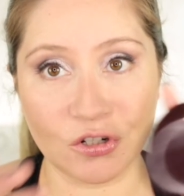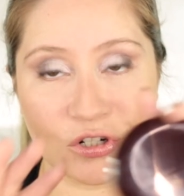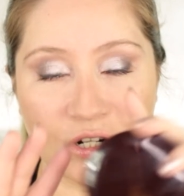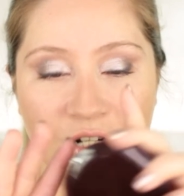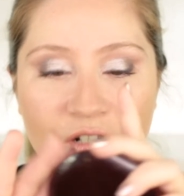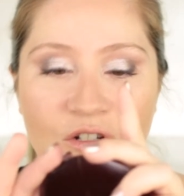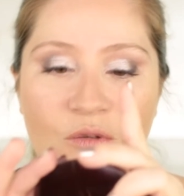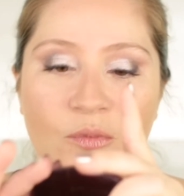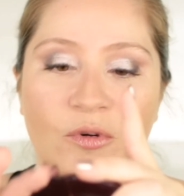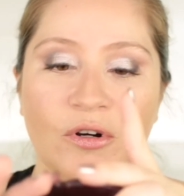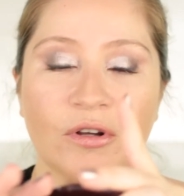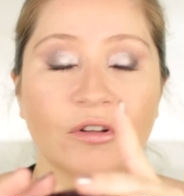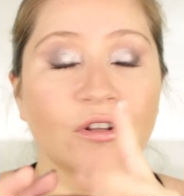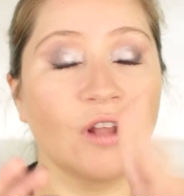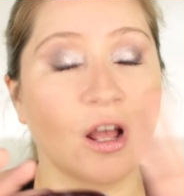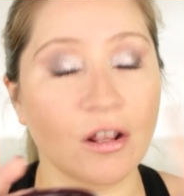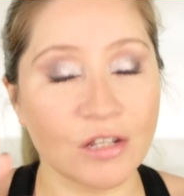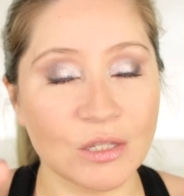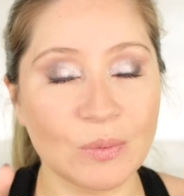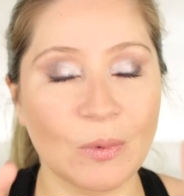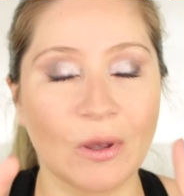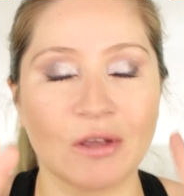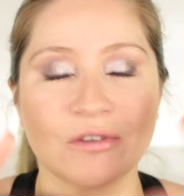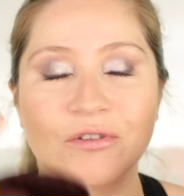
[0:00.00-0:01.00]
Charlotte Tilbury,
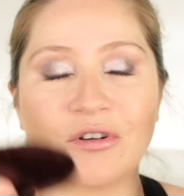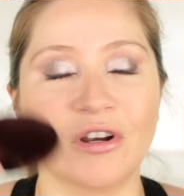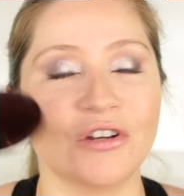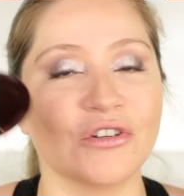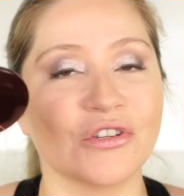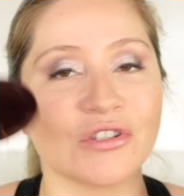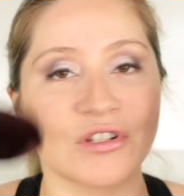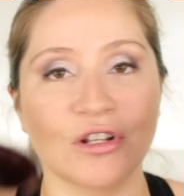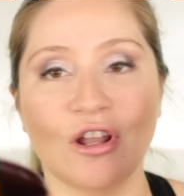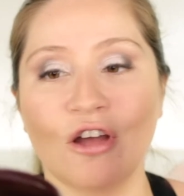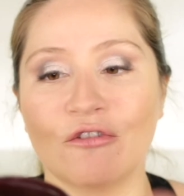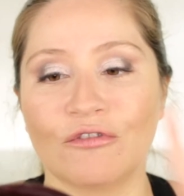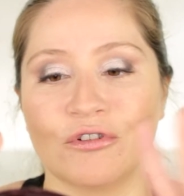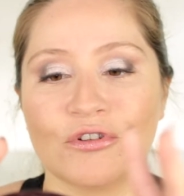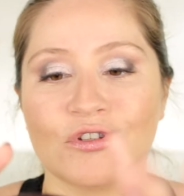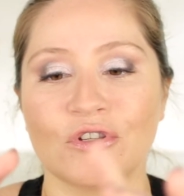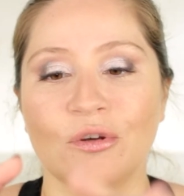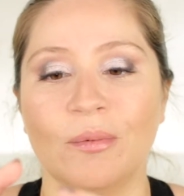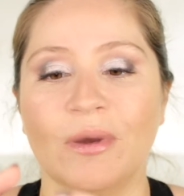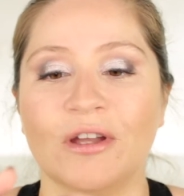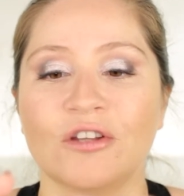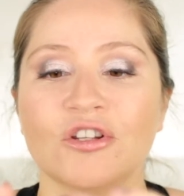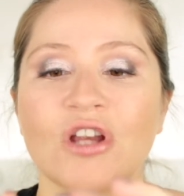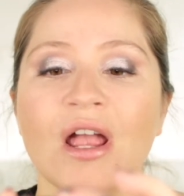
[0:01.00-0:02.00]
not sponsored, I just love her
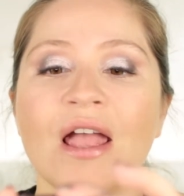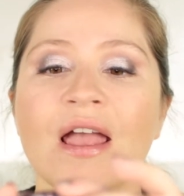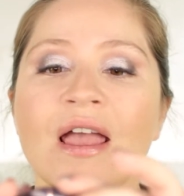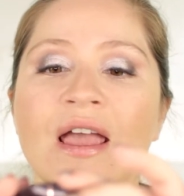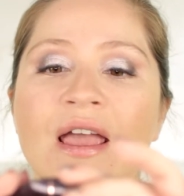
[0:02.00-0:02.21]
so much.